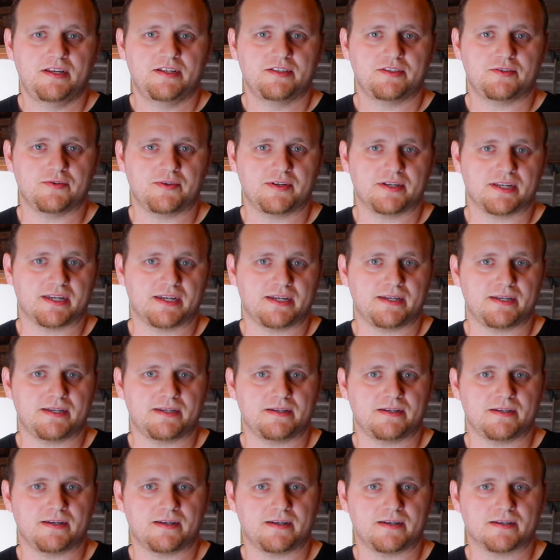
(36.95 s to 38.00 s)
doing
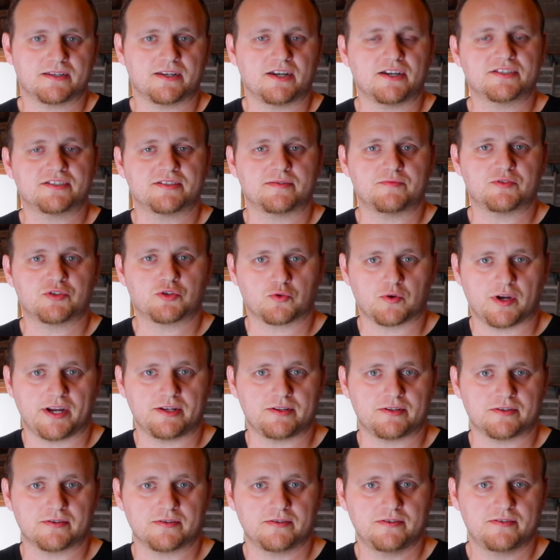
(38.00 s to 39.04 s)
a custom
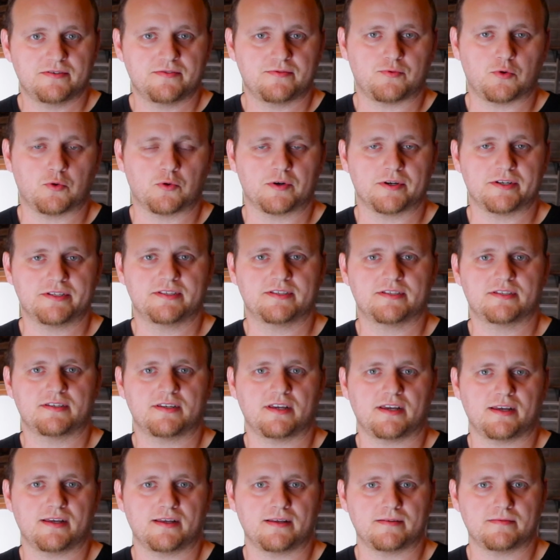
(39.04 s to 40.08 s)
trailer for it.
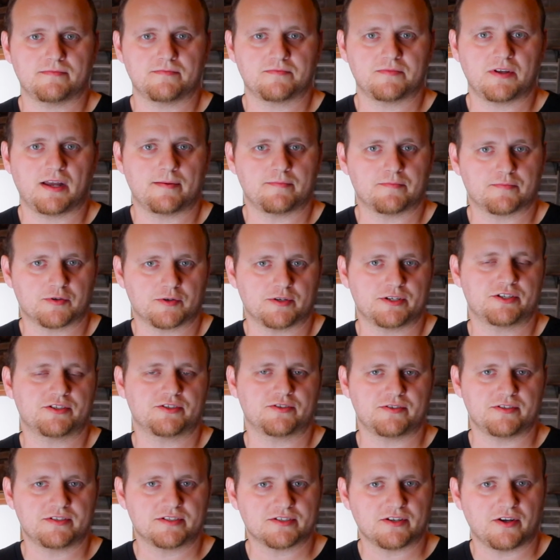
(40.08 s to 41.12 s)
I'm pretty
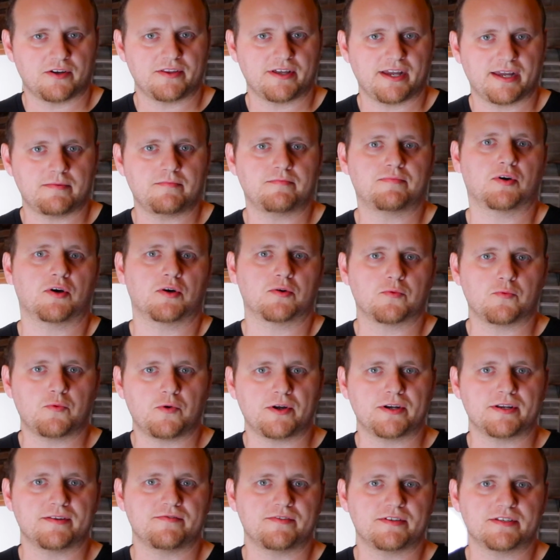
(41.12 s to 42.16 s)
sure you saw that in part
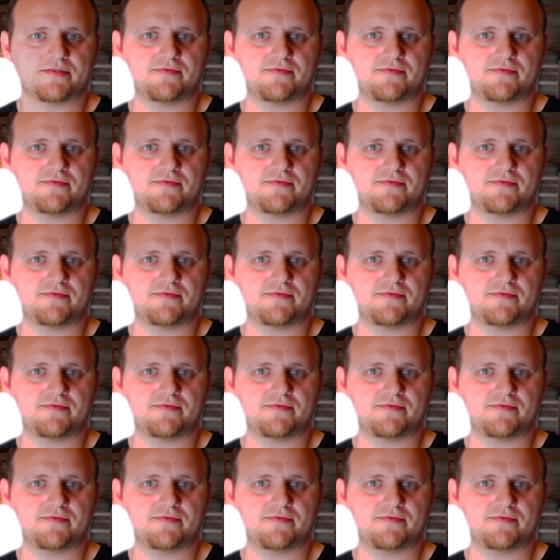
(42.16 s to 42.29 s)
1 of this